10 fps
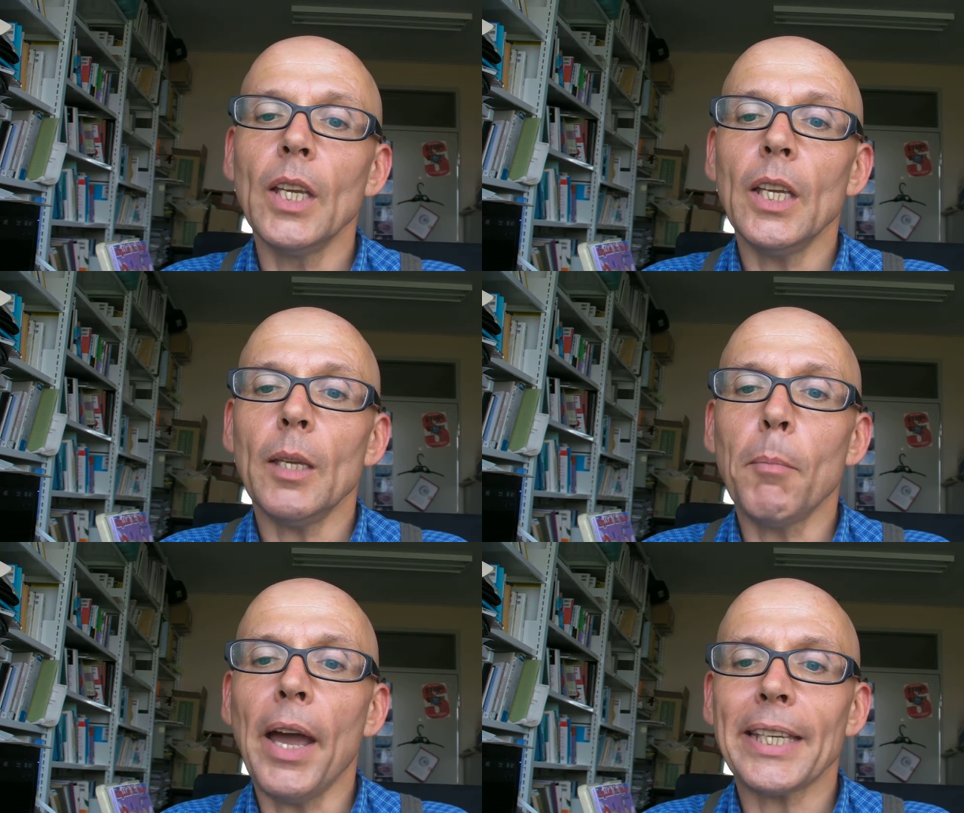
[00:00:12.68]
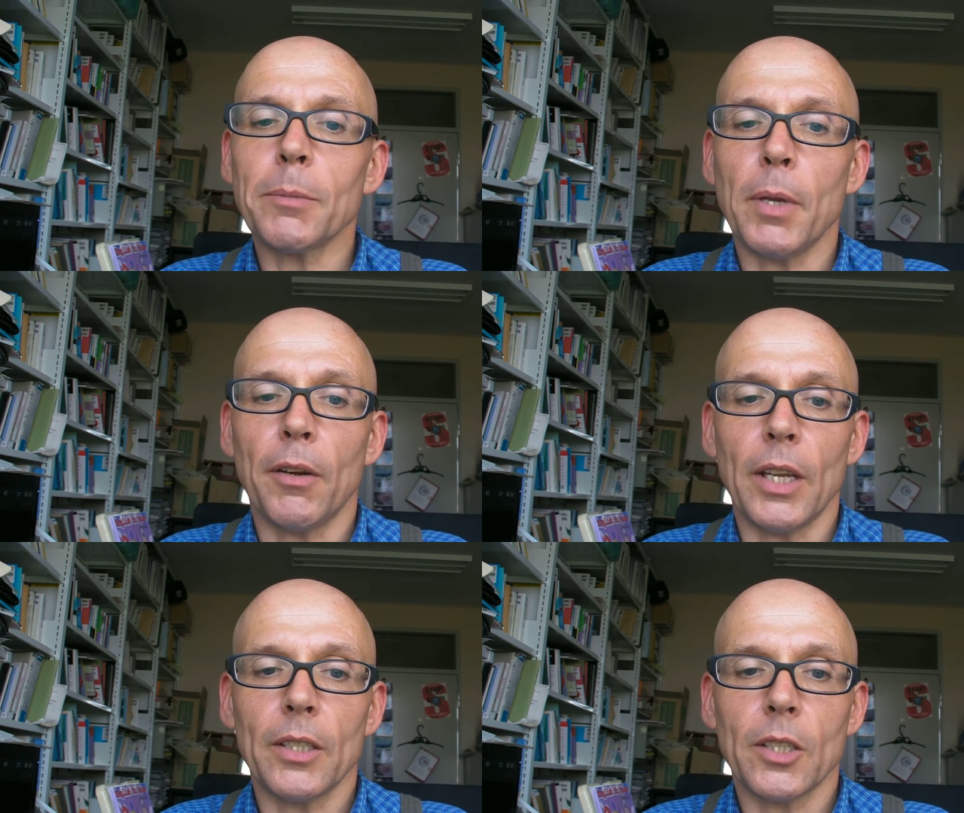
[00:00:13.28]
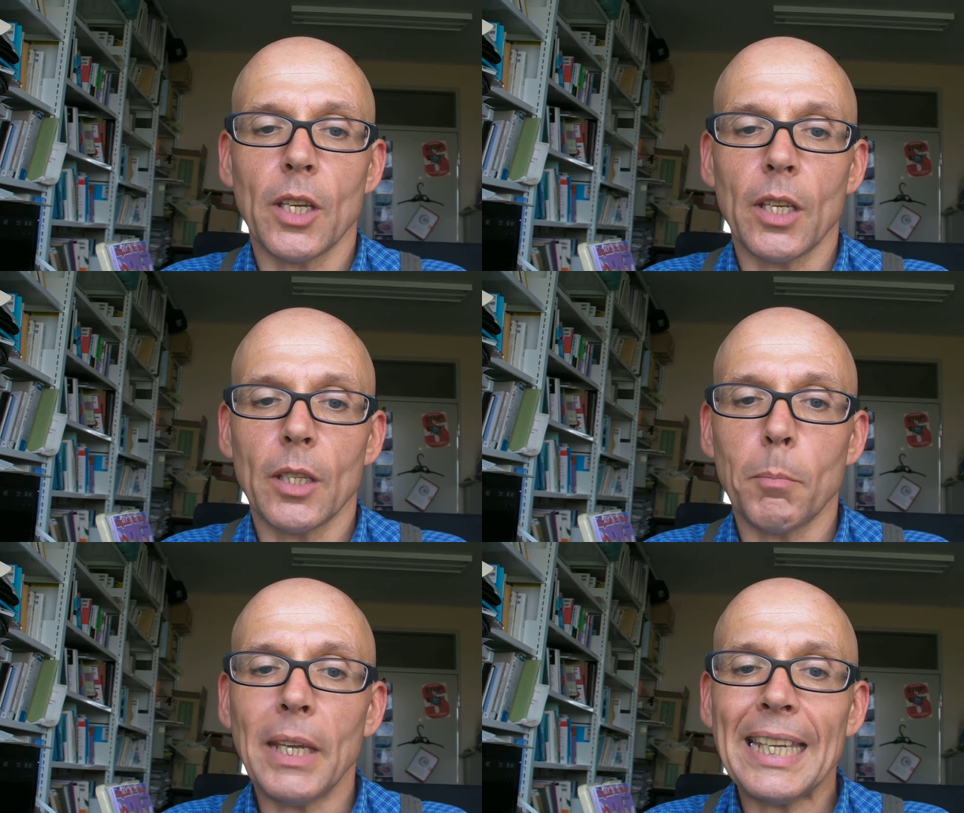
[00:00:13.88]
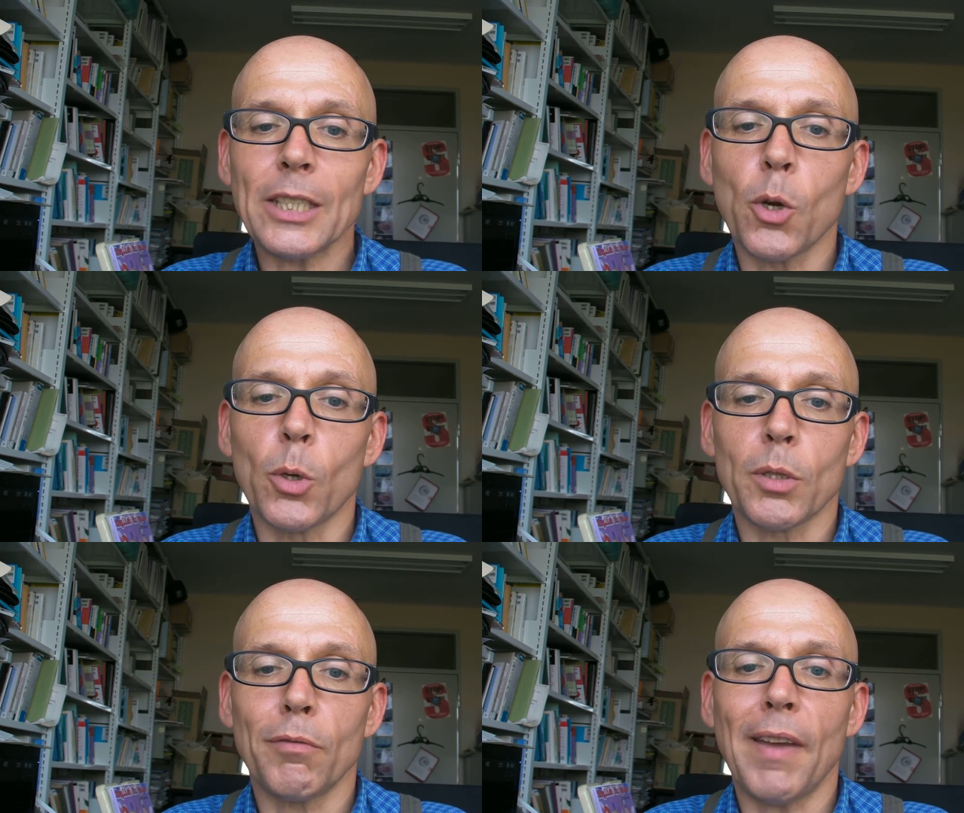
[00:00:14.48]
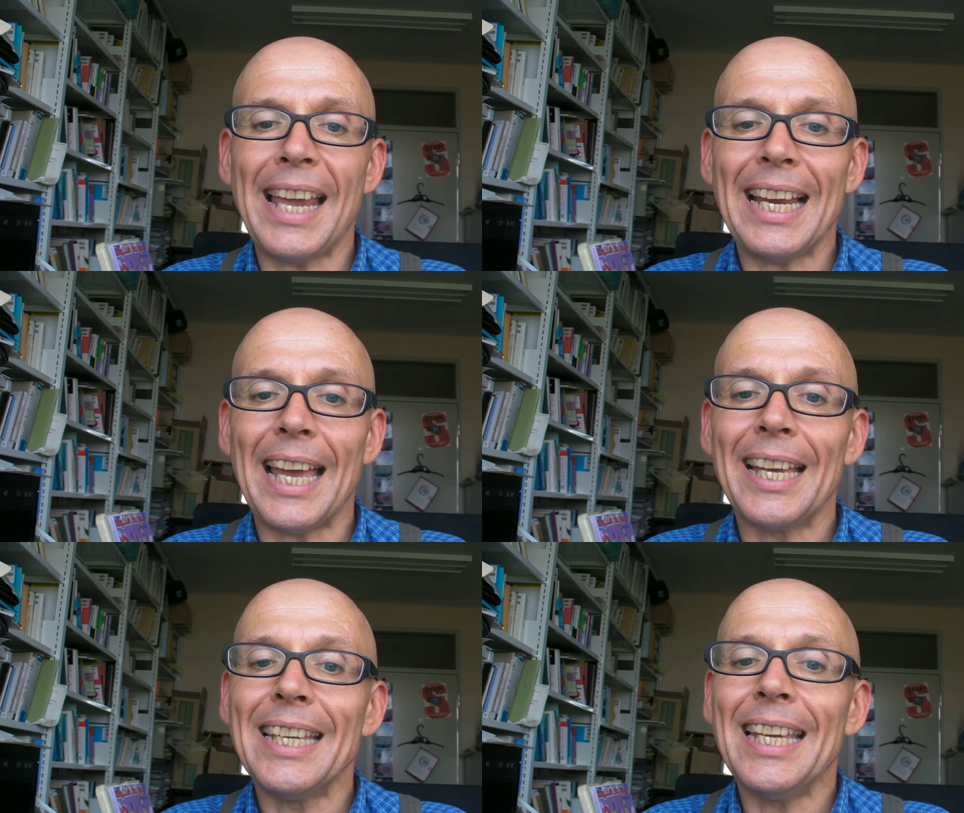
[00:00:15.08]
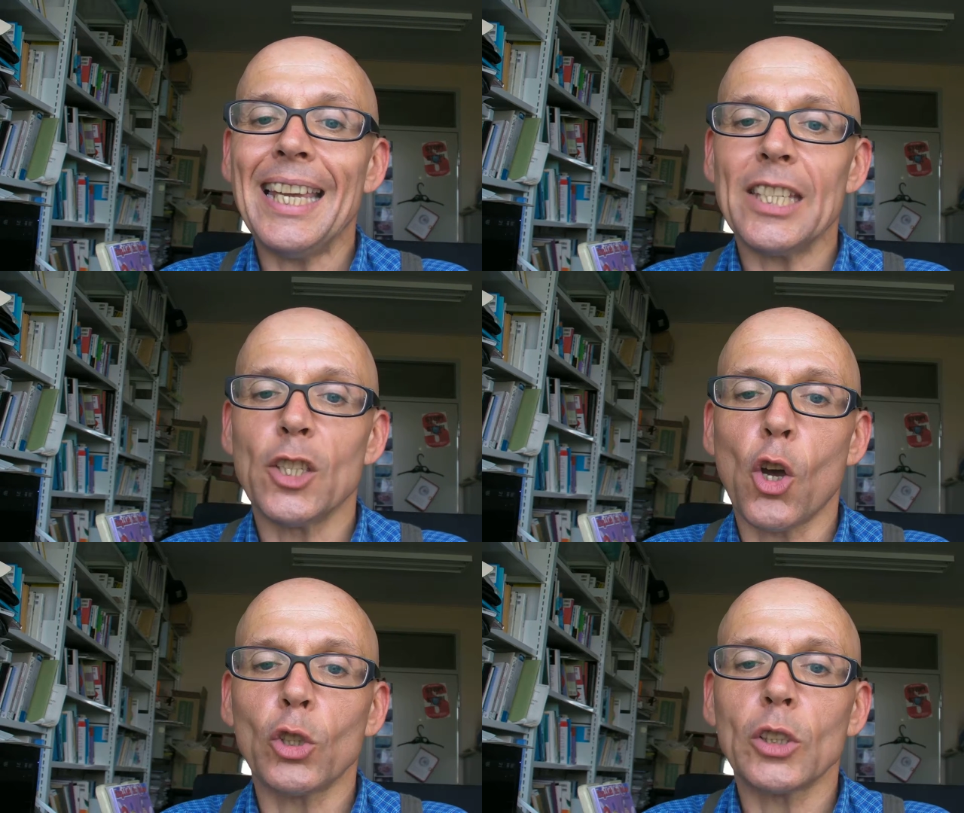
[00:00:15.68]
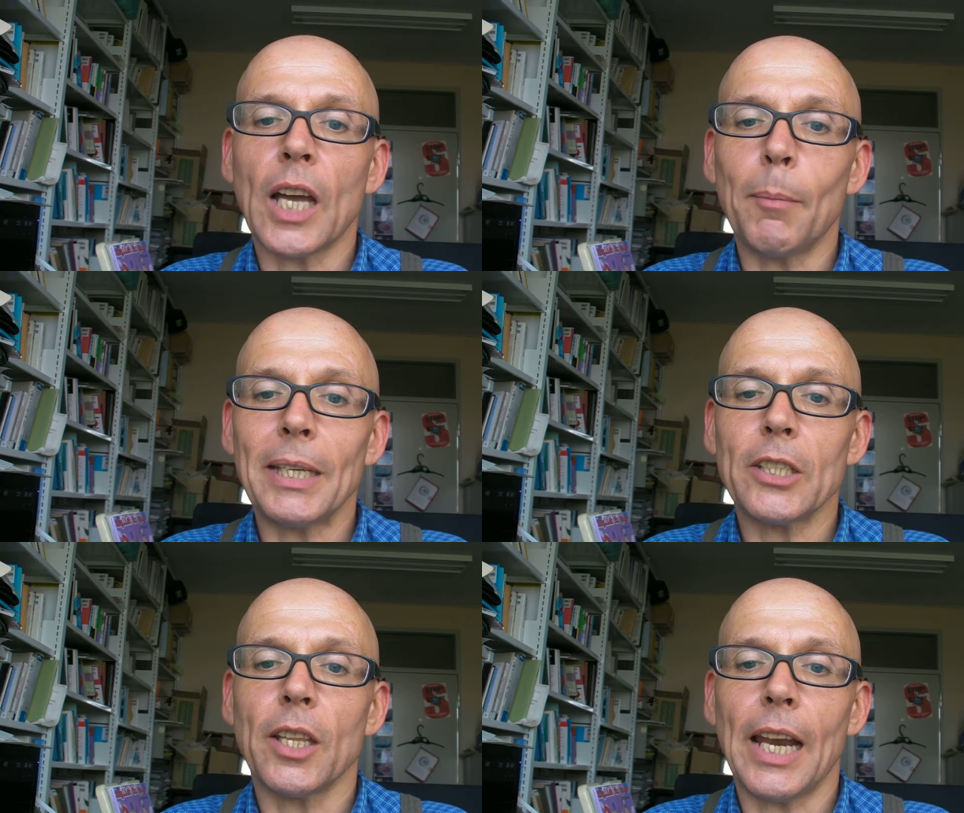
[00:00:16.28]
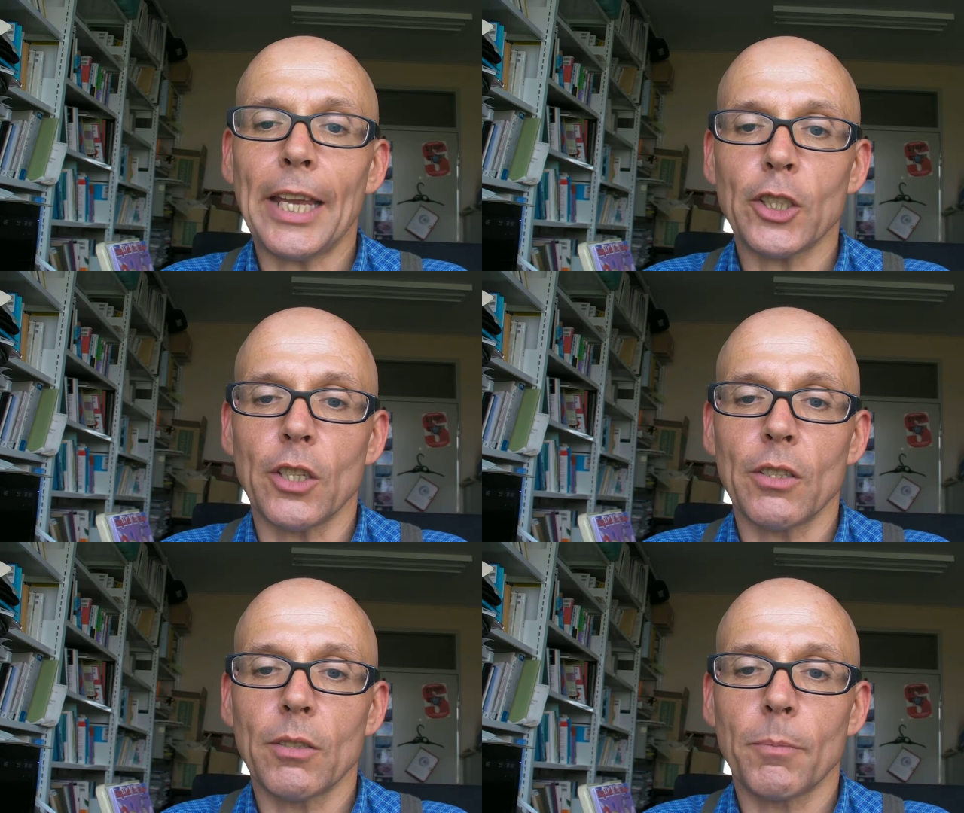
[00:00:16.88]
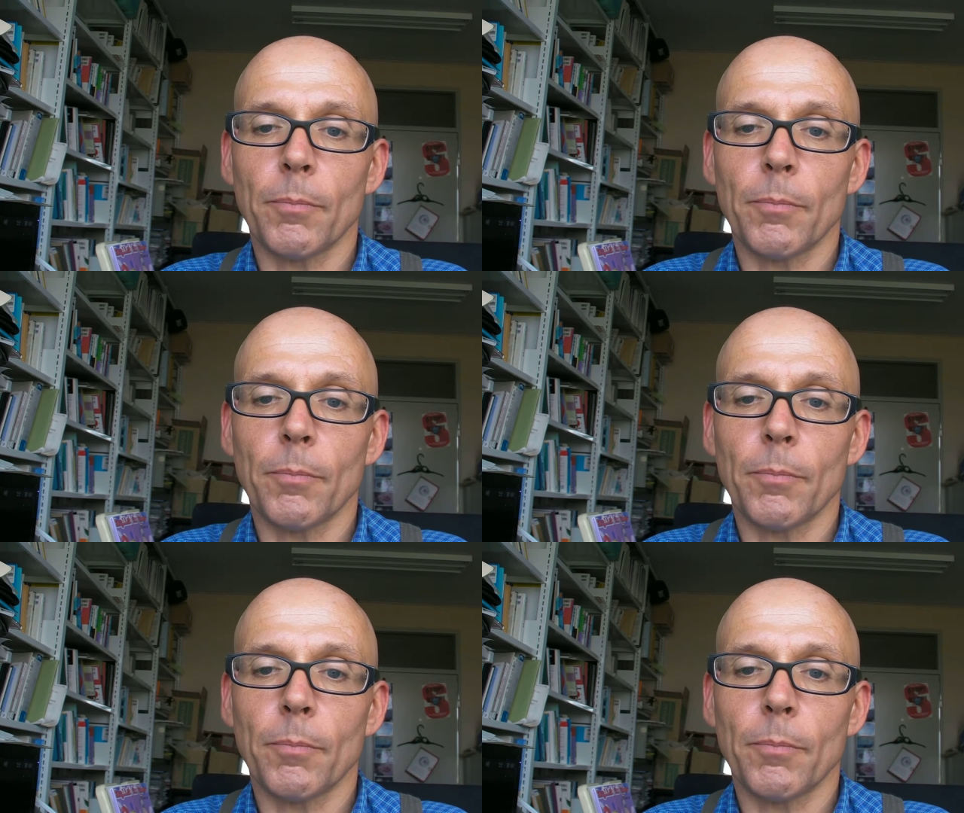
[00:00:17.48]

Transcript: In my experience, the biggest cause of failure is not coming to the lectures.